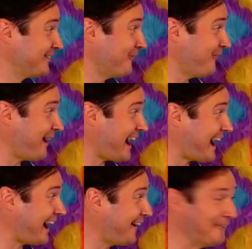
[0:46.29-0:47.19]

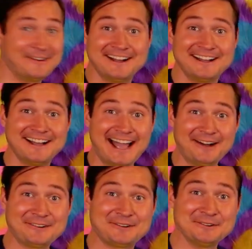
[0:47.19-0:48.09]
Wow,
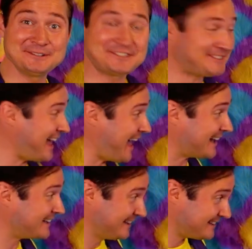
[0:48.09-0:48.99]
how cool is
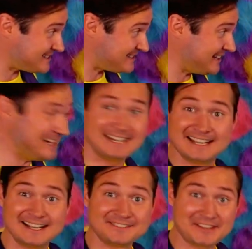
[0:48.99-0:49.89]
that? See,
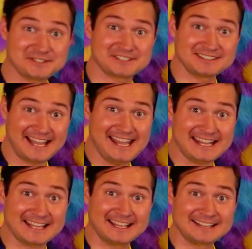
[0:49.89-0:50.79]
there's a lake.
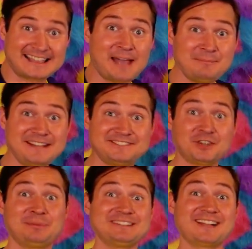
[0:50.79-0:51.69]
That means
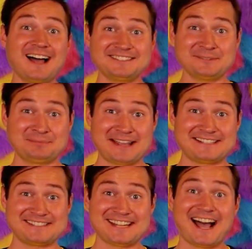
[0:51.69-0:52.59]
there'll be lots of
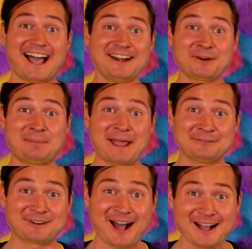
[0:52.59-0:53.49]
places to hide our pet
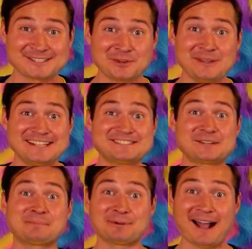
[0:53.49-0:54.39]
rocks so we can
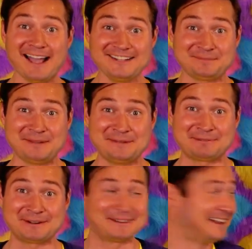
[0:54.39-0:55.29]
surprise
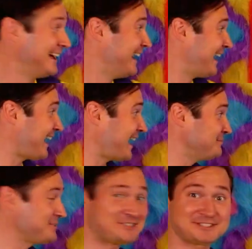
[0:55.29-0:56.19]
people. I'm
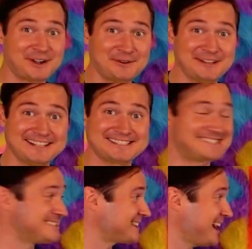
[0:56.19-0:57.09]
so
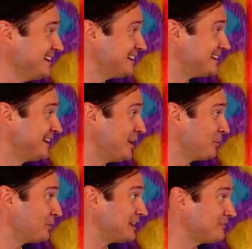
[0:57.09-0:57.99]
excited.
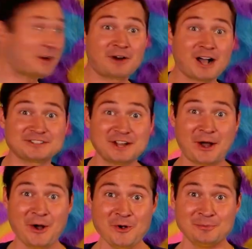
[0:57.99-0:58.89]
We'll give our rocks a
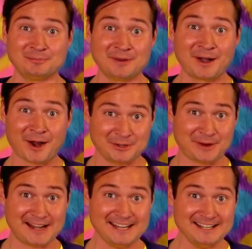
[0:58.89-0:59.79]
home. Are you
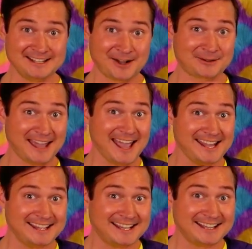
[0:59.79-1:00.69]
ready?
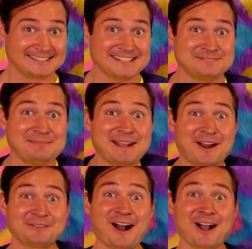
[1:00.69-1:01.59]
Okay, let's make
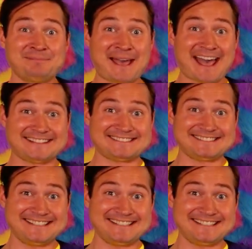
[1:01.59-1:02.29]
our rock pets.